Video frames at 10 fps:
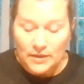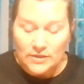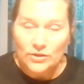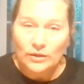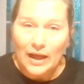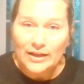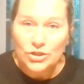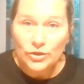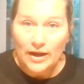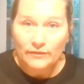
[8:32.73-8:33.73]
So light
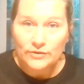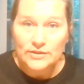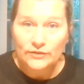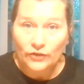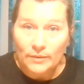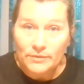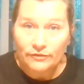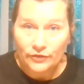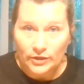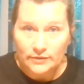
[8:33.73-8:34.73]
travels from the
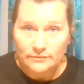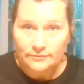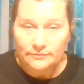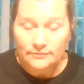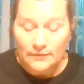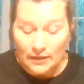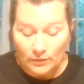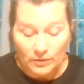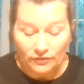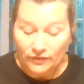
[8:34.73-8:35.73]
foot,
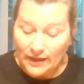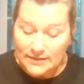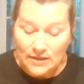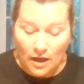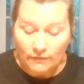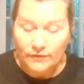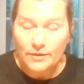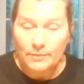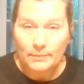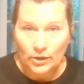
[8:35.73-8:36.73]
reflects off of
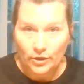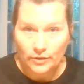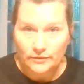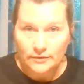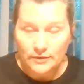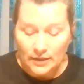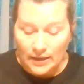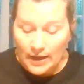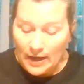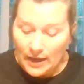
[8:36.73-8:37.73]
the mirror,
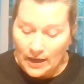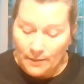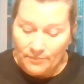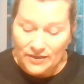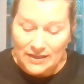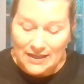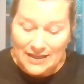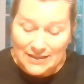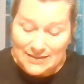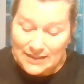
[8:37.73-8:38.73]
then
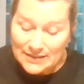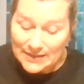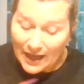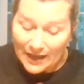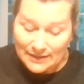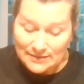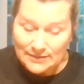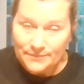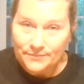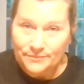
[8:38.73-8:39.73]
hits his eyes.
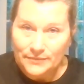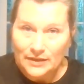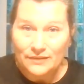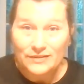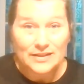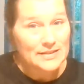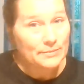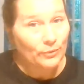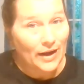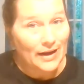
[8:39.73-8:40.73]
Then his
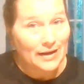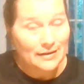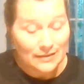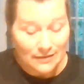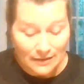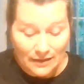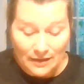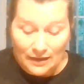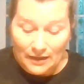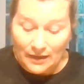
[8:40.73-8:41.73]
brain
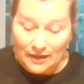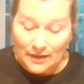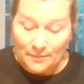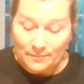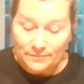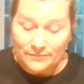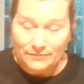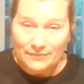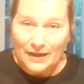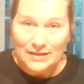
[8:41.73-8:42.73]

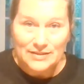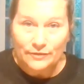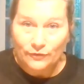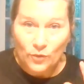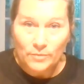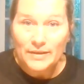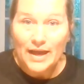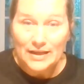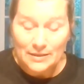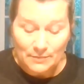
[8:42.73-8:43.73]
has to form
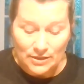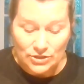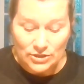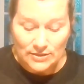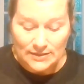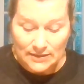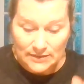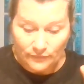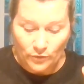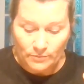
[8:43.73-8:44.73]
that image. It says
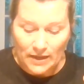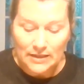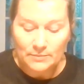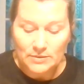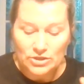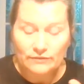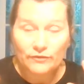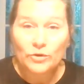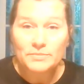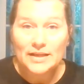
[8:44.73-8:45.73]
to form that image, and
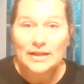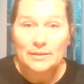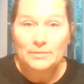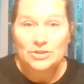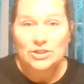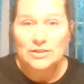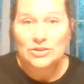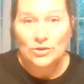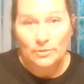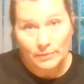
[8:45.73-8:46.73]
forms that image
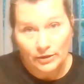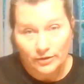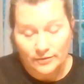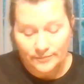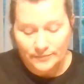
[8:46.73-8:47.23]
into the mirror.